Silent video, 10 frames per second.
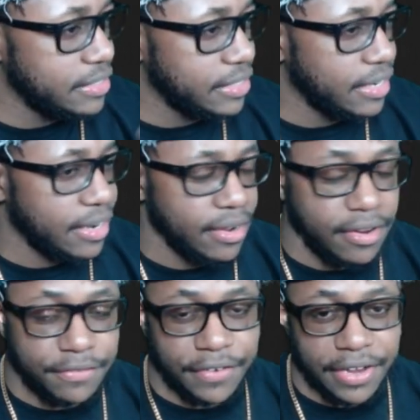And
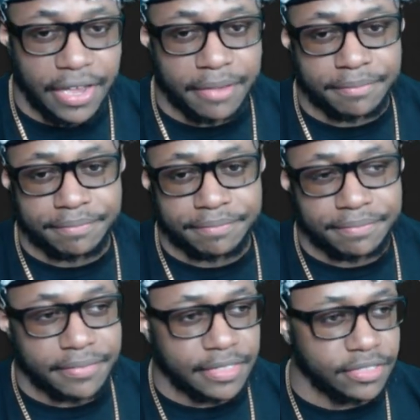I forgot.
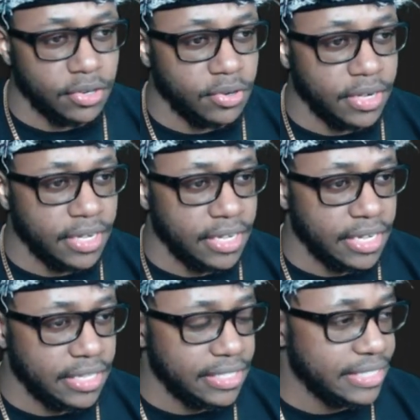So let's